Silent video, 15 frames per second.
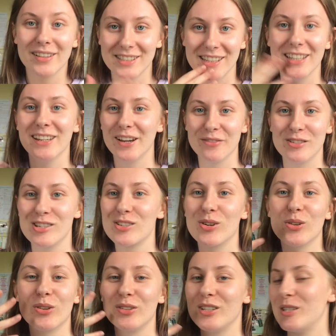See, I've just gone
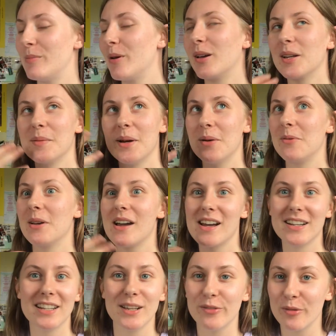on and spoken about it when I
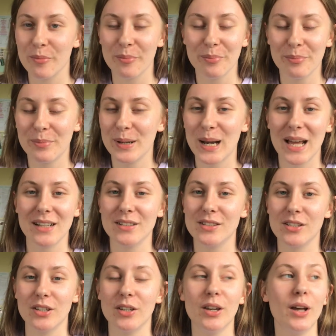hadn't even planned
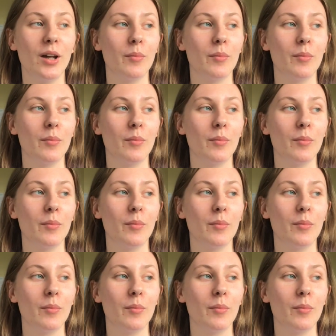to,